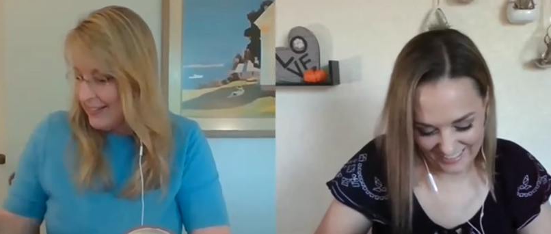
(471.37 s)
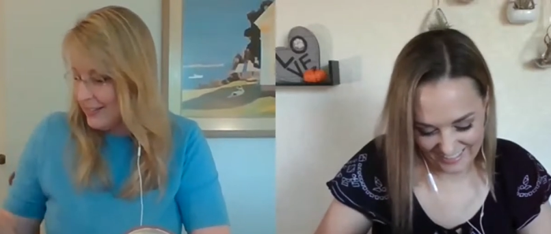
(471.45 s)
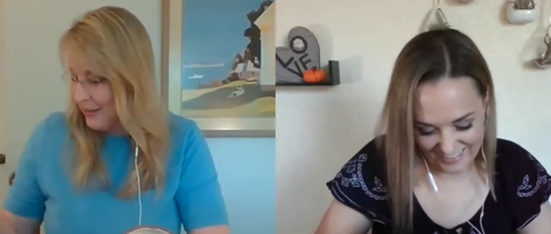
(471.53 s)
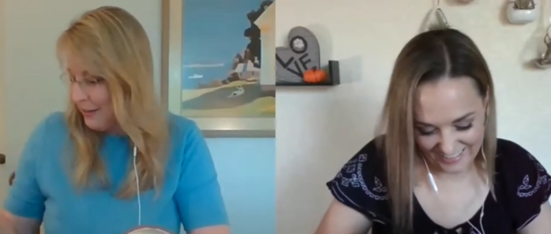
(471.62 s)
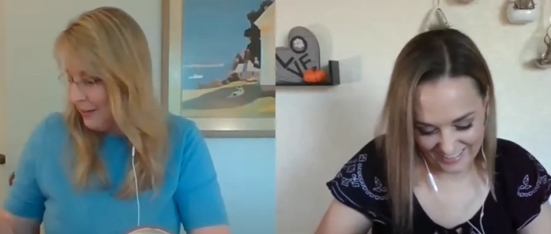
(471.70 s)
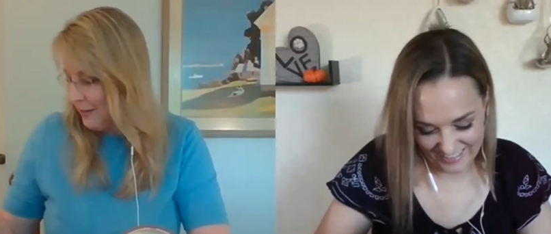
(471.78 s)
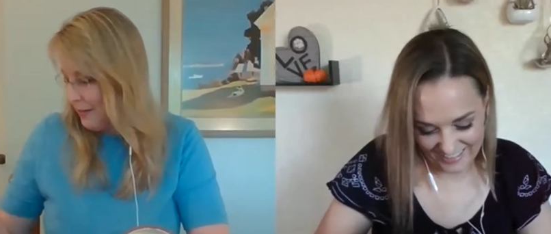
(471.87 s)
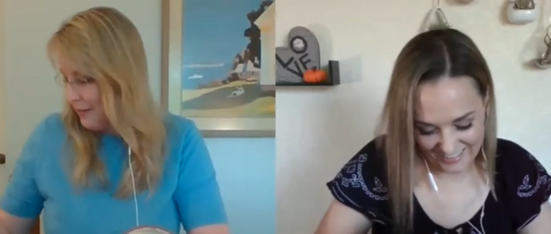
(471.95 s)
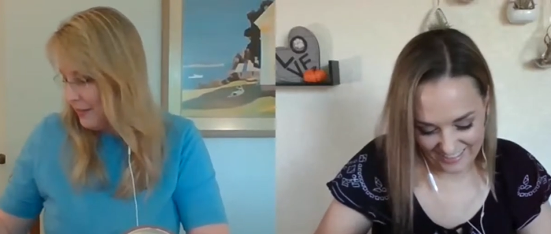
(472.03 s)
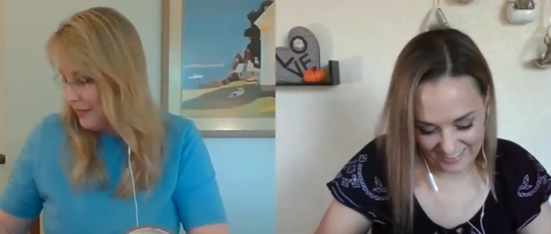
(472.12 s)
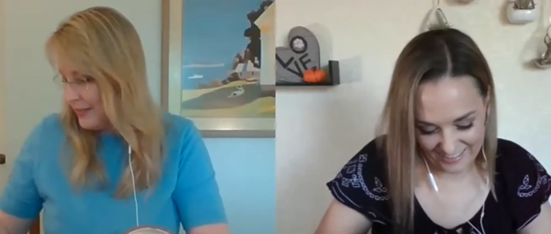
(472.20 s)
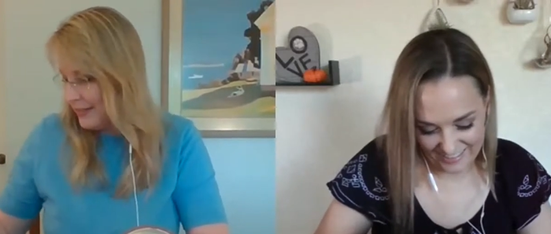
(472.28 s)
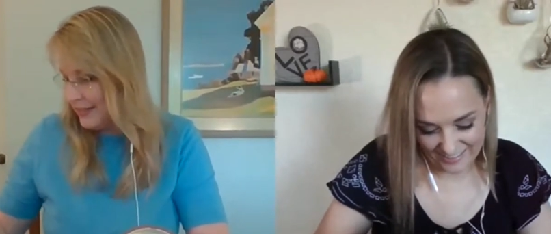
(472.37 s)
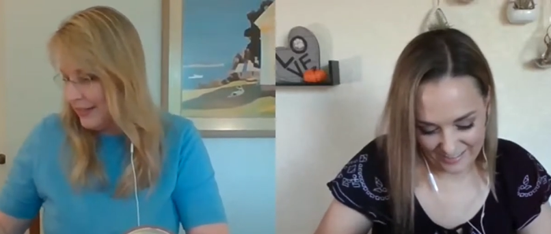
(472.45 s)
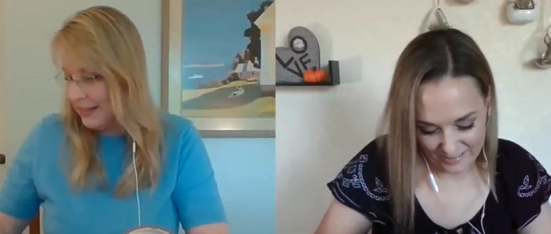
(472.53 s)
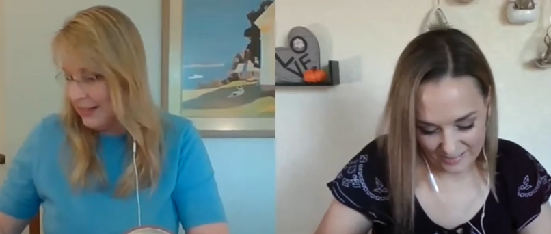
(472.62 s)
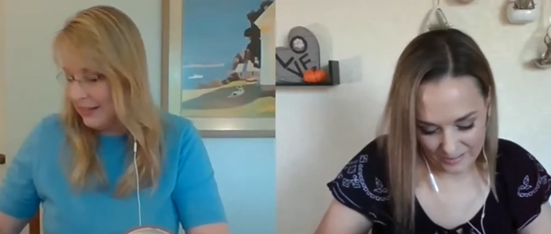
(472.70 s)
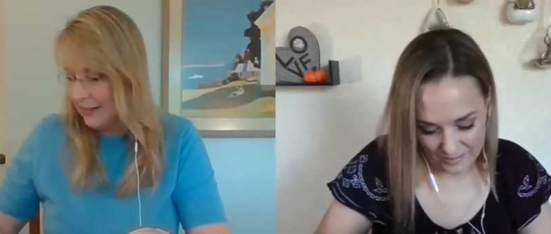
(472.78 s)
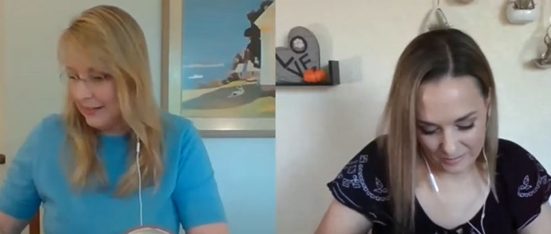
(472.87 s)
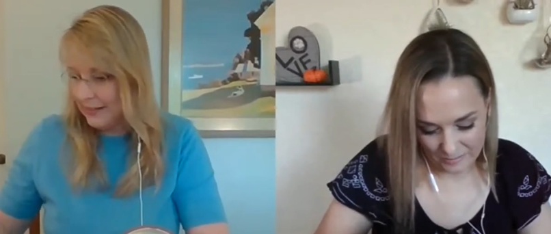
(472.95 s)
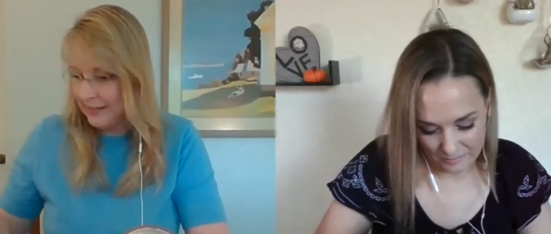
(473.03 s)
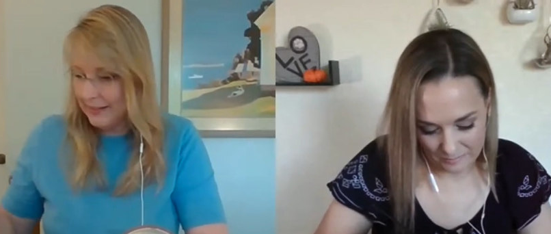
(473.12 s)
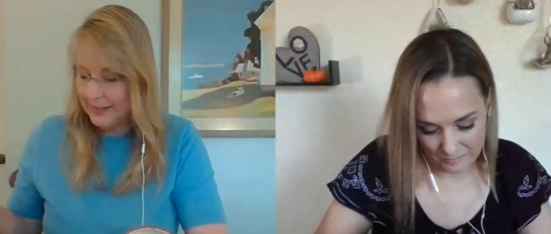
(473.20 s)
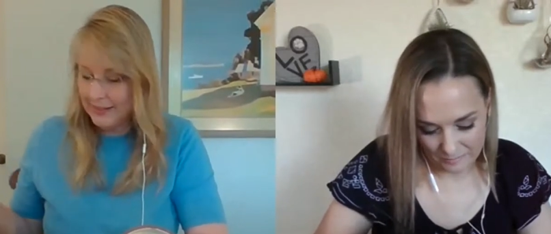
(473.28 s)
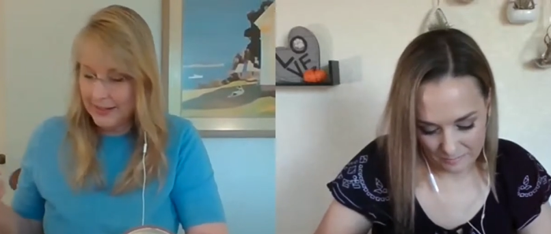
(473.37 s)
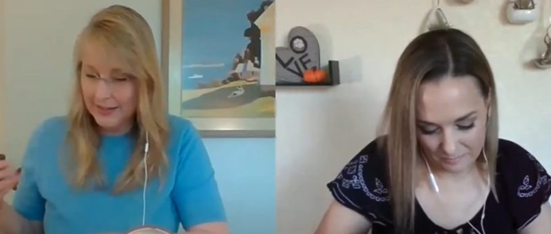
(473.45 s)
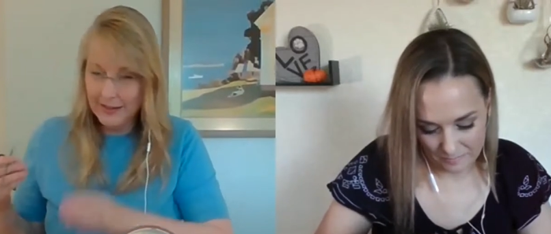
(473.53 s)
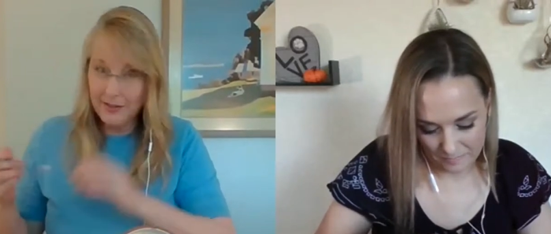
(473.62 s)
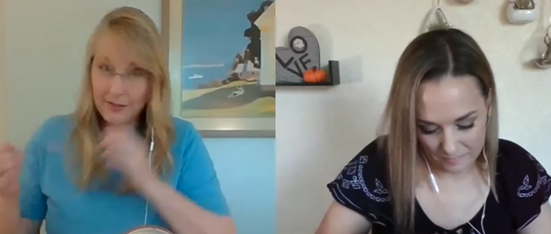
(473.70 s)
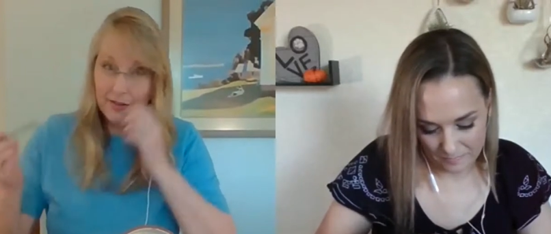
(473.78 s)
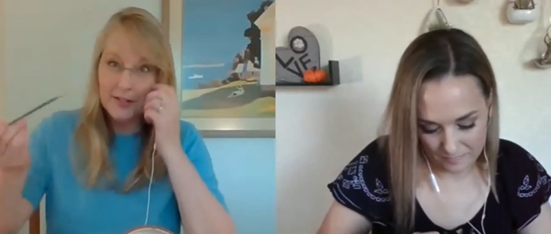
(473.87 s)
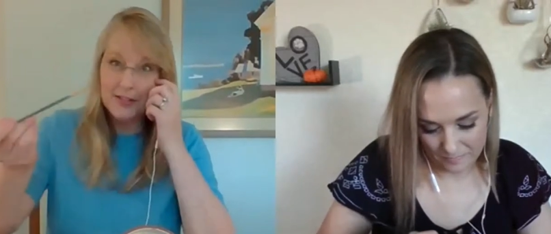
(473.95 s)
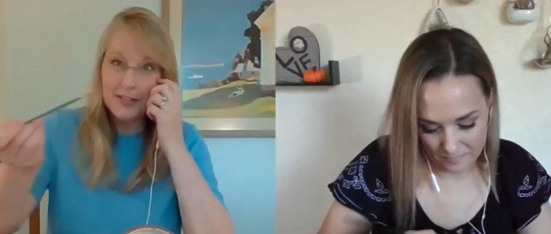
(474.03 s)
Speaker 1: so let's see. Get another,